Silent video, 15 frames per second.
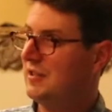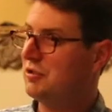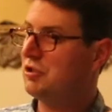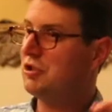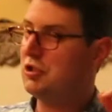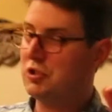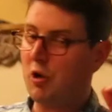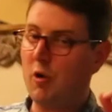There's
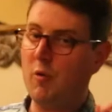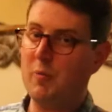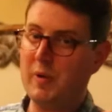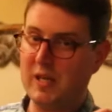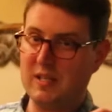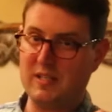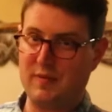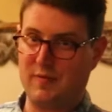so
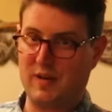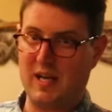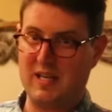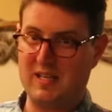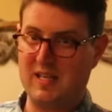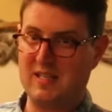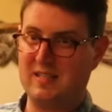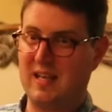many different
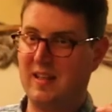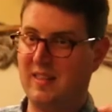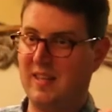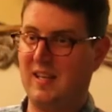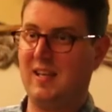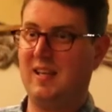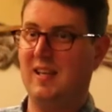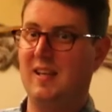ideas. I
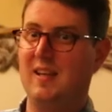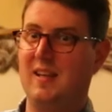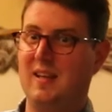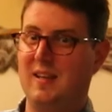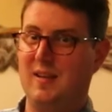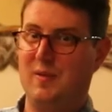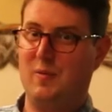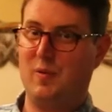think
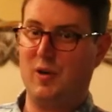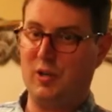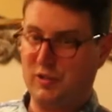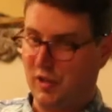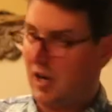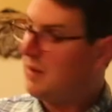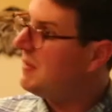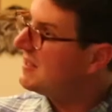we're all
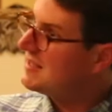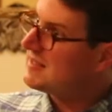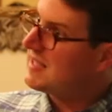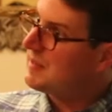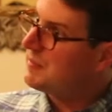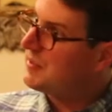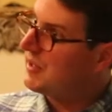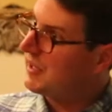talking about the
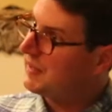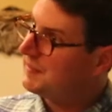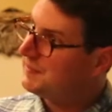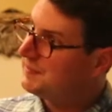same thing.